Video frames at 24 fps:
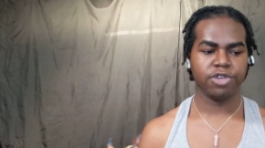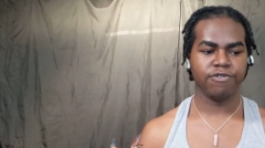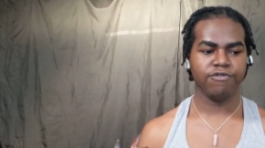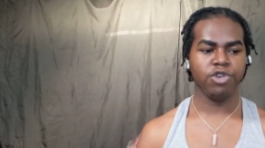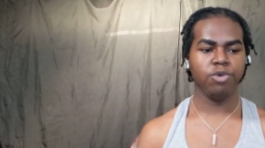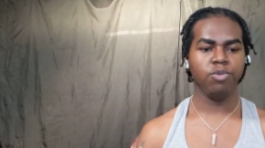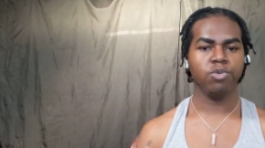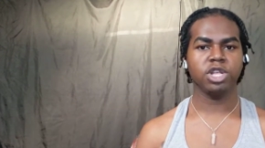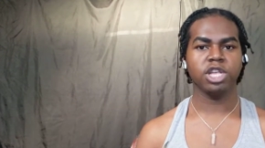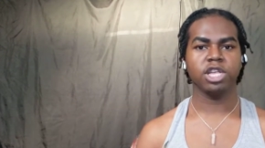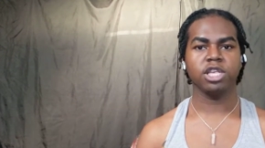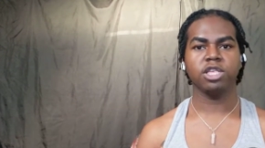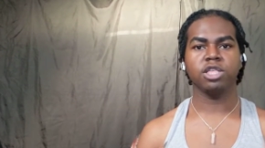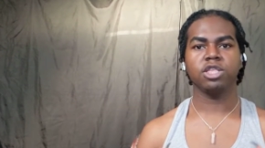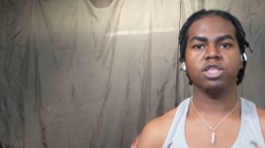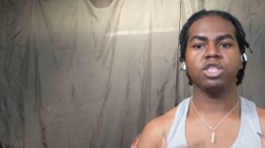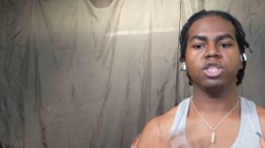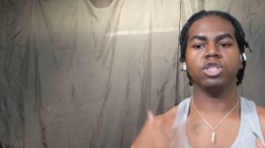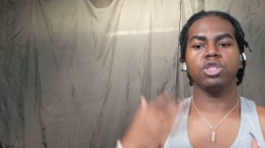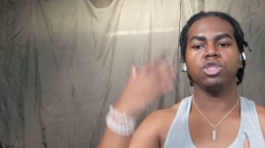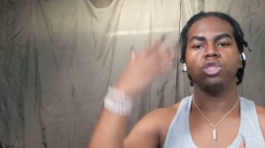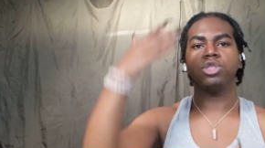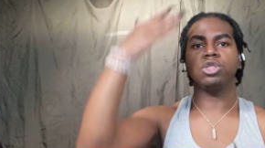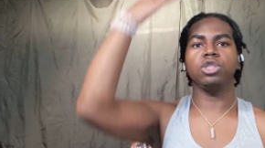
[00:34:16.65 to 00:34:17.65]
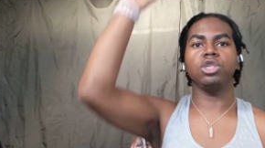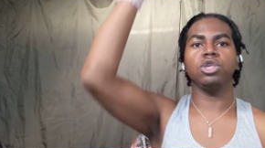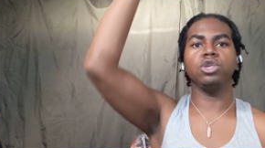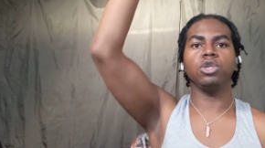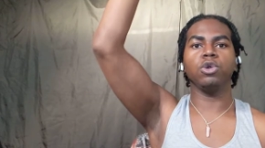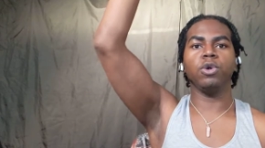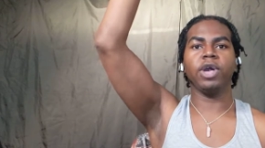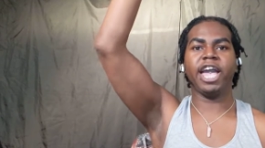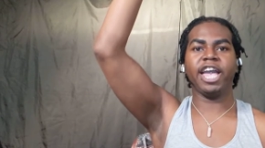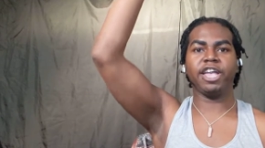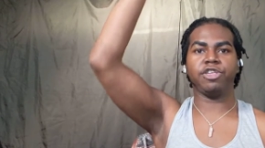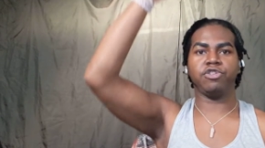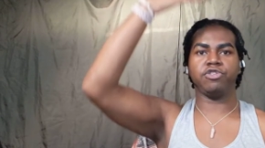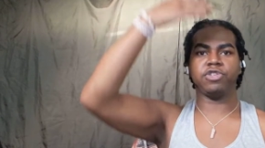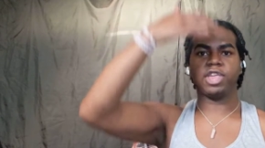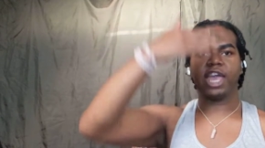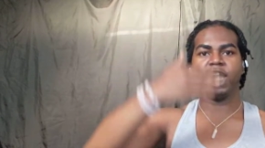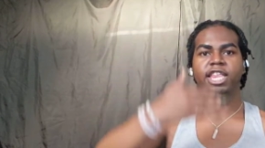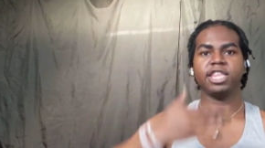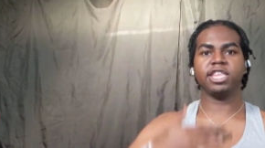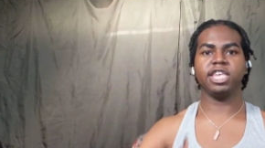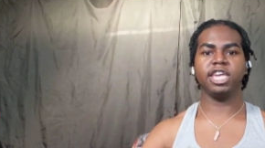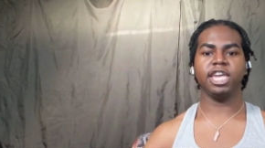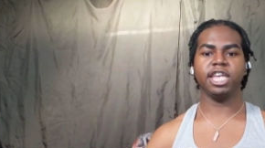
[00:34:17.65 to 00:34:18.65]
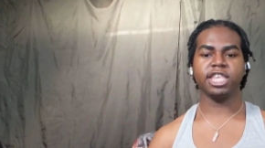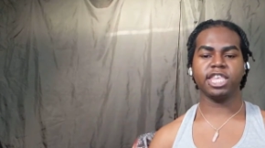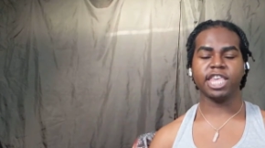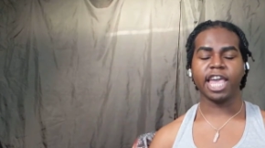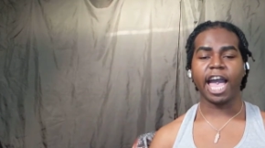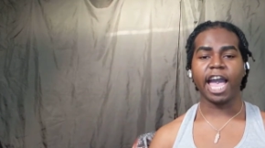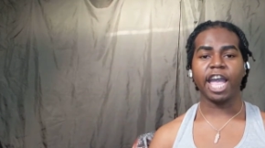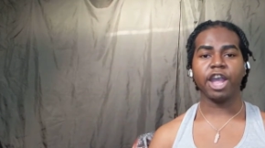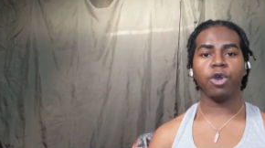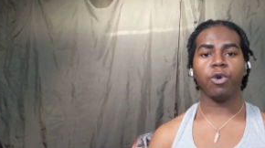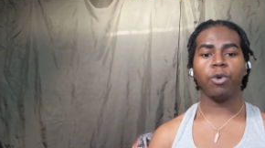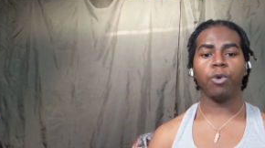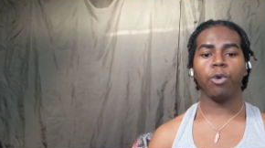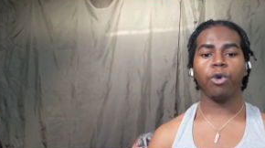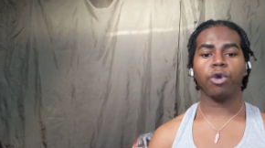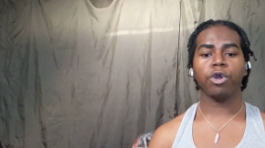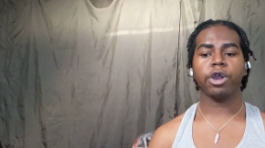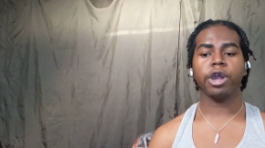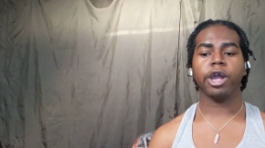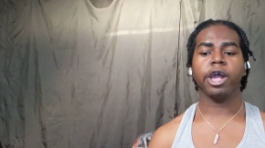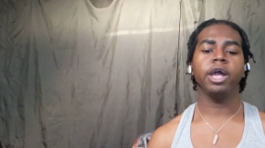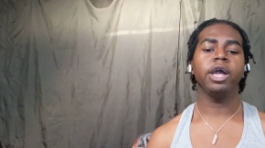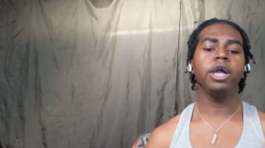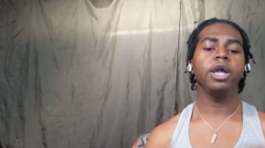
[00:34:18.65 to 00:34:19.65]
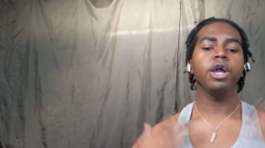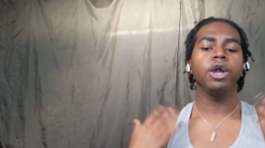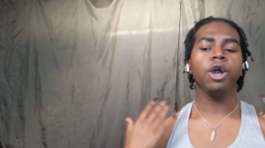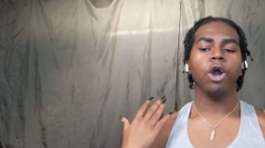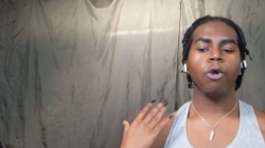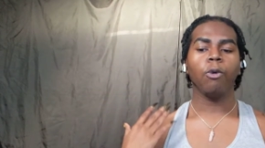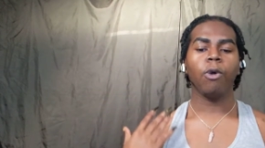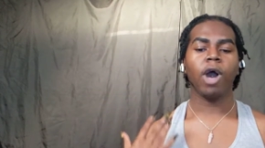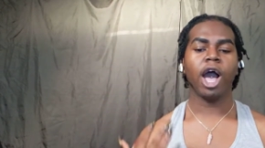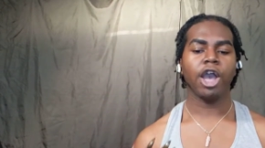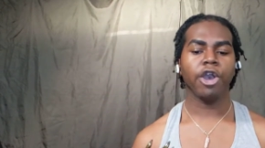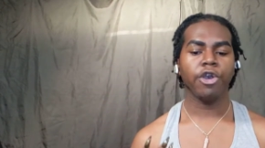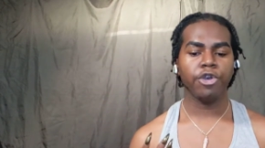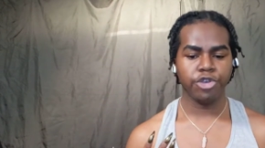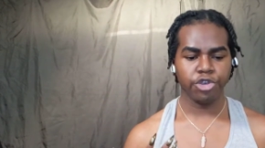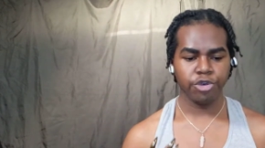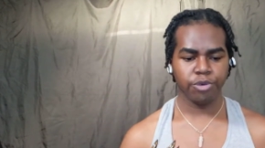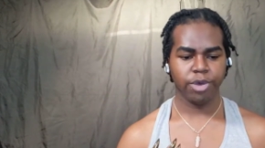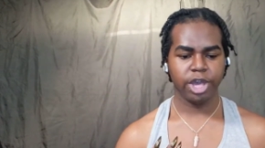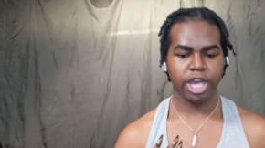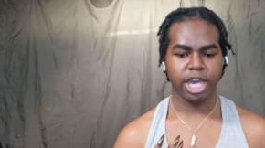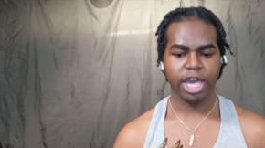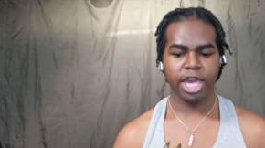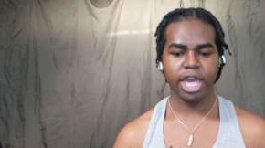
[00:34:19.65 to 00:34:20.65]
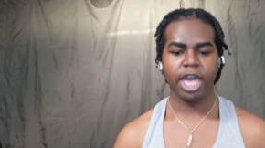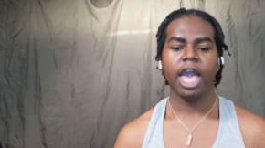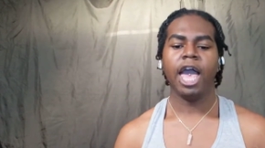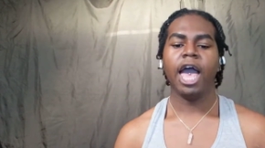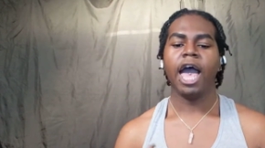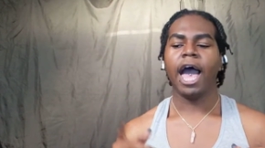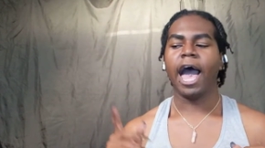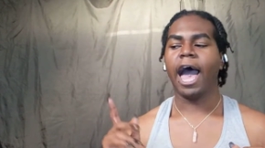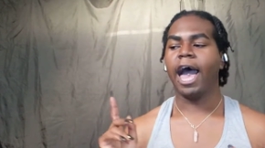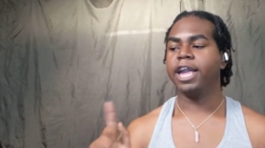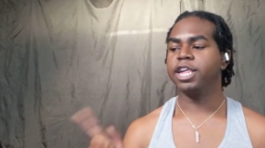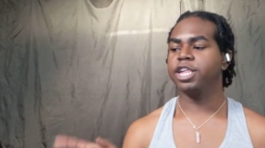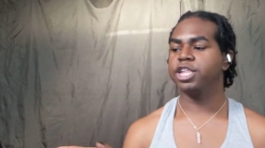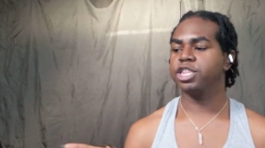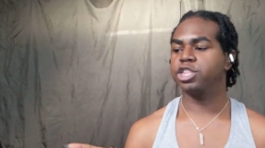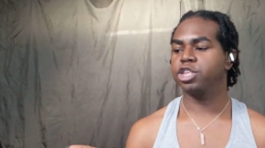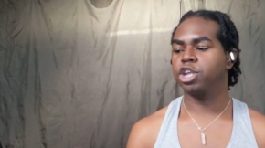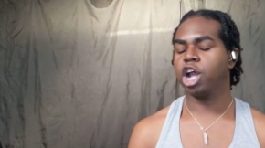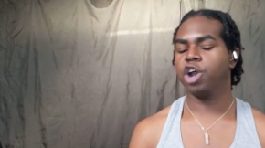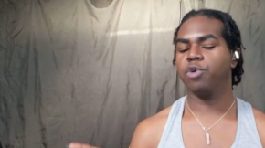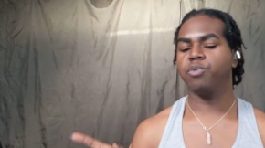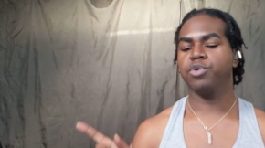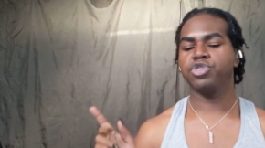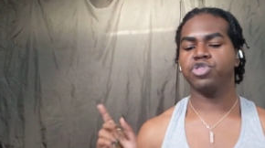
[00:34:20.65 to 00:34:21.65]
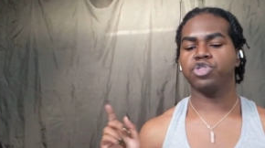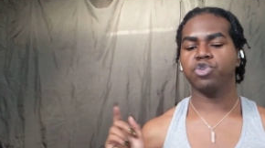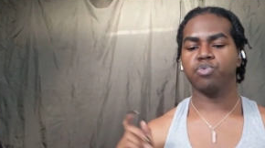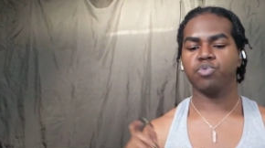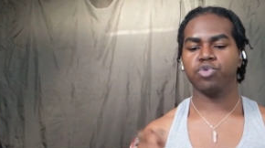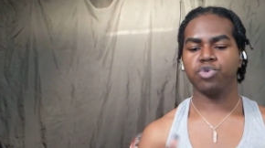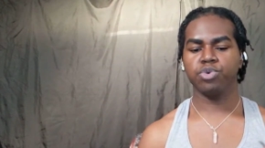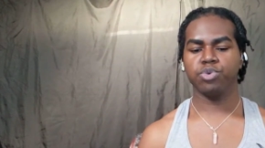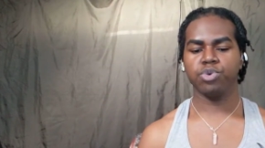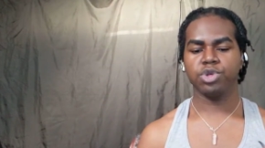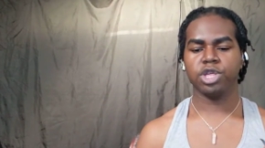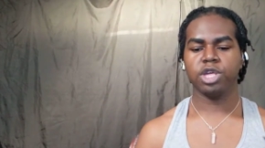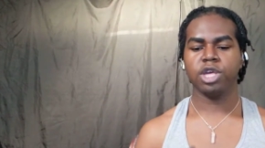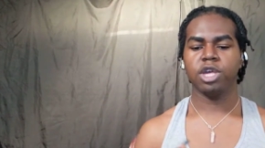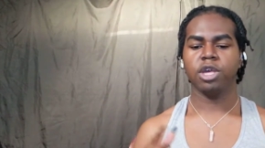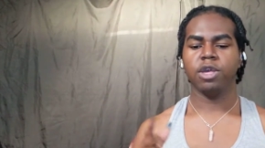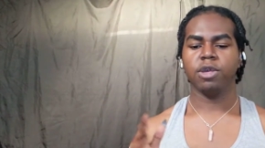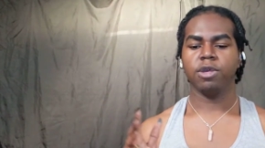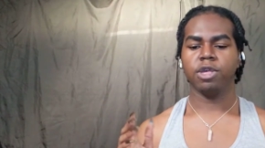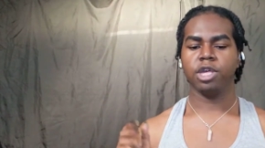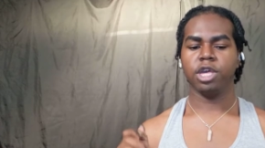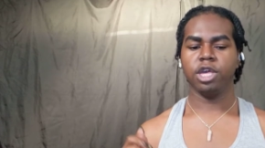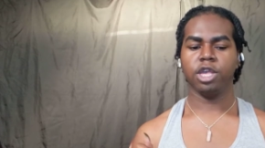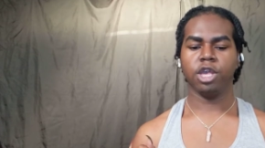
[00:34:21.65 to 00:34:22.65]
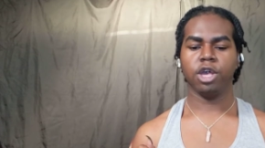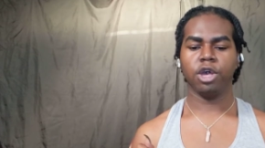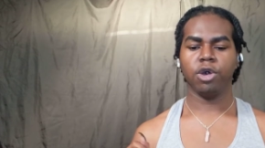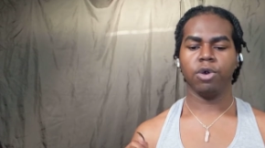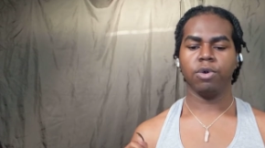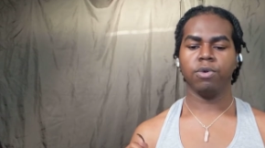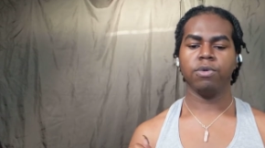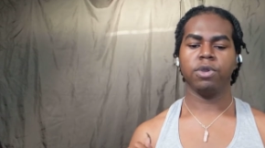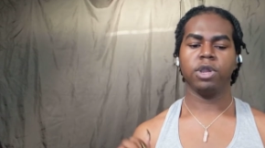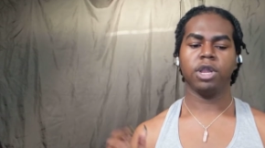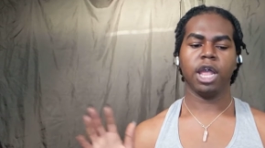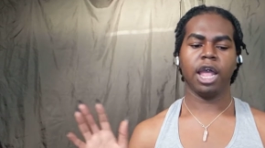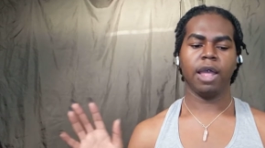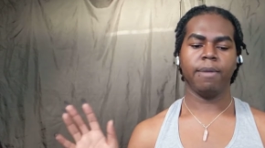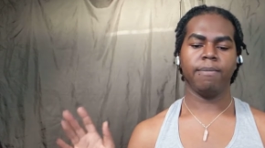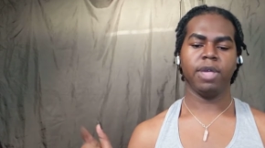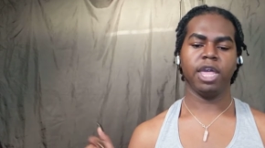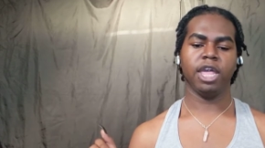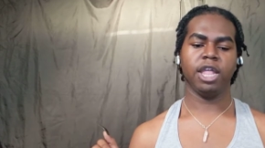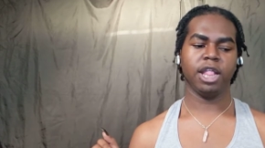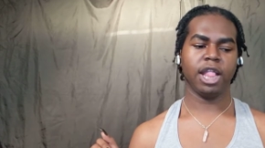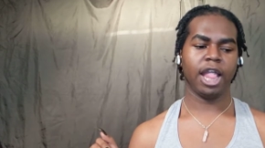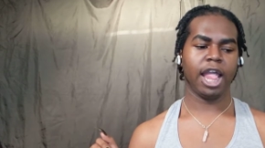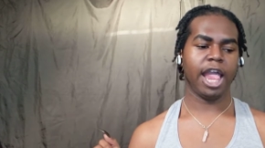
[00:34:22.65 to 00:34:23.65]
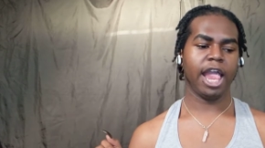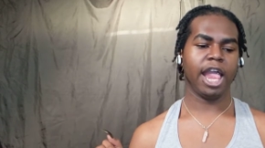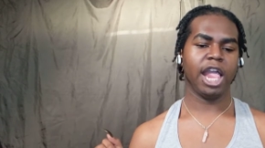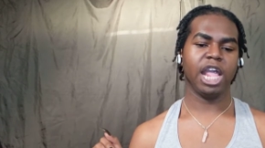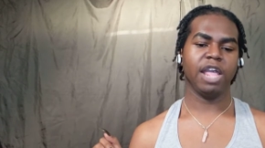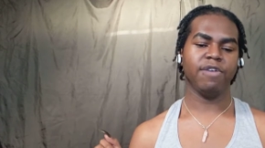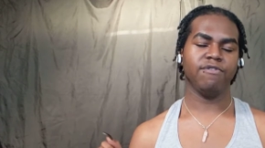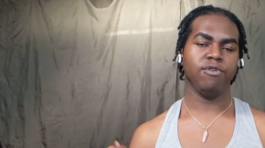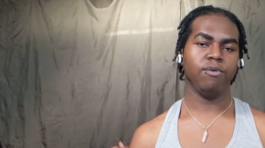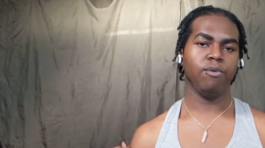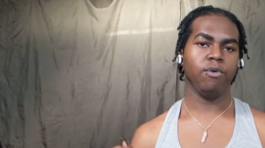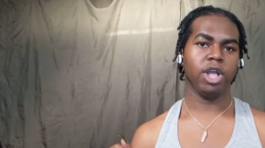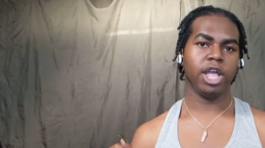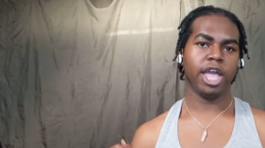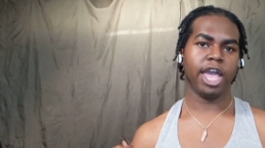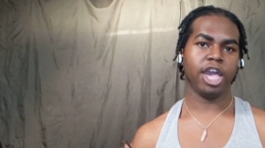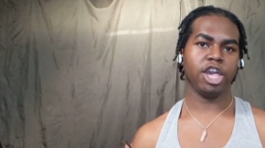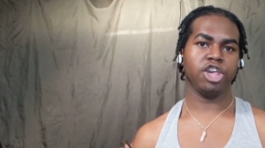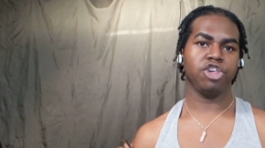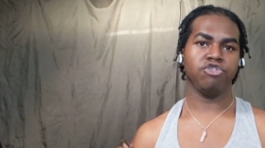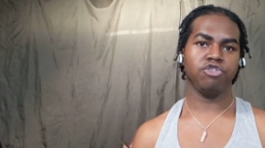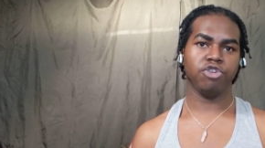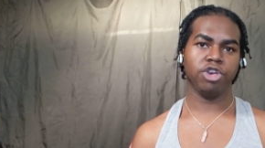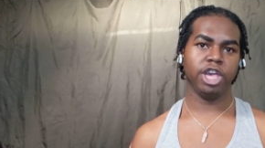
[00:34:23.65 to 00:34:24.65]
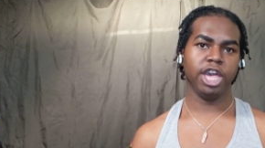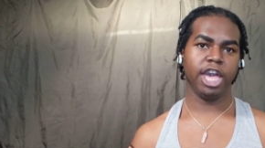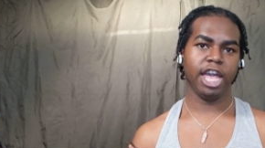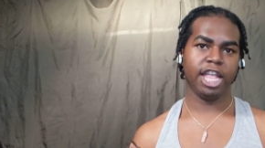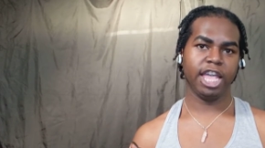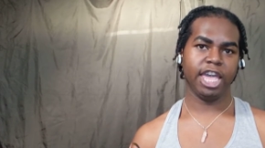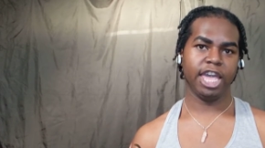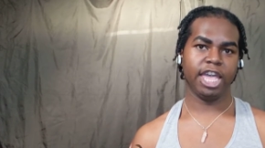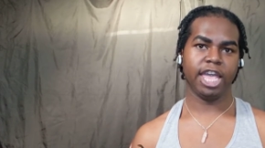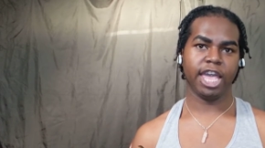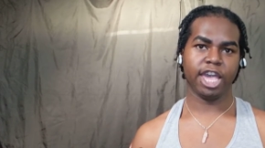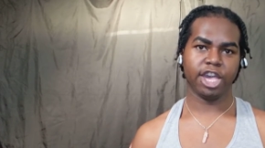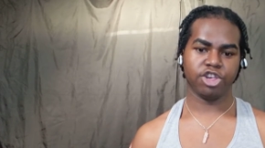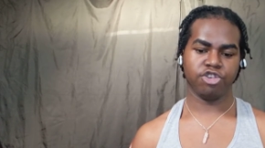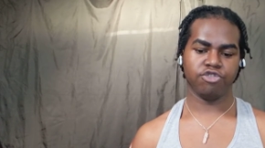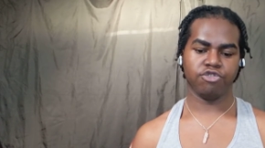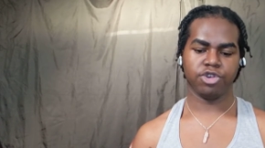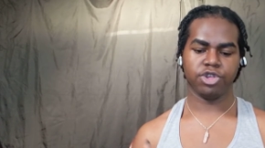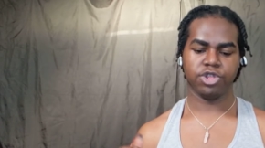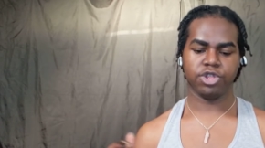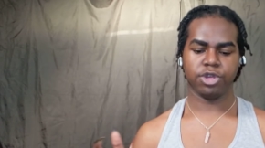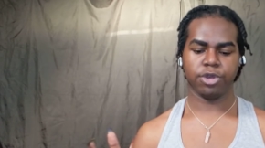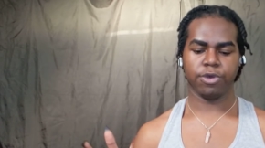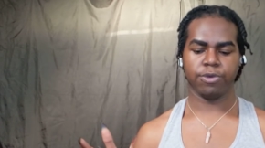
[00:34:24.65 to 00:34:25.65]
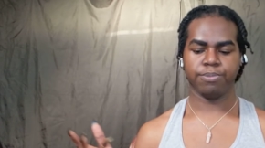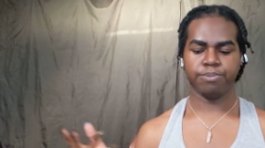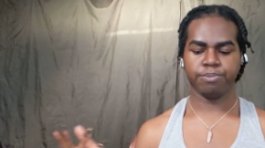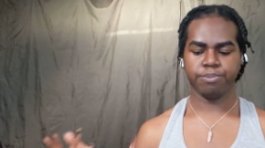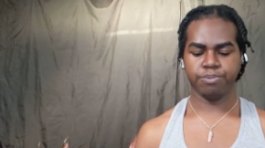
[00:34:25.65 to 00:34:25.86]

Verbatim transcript: So if you want to, you know, exercise the entire aura while you're doing it, I just start with the root, you know, I mean, hey, if you want extra, you gotta get extra, so.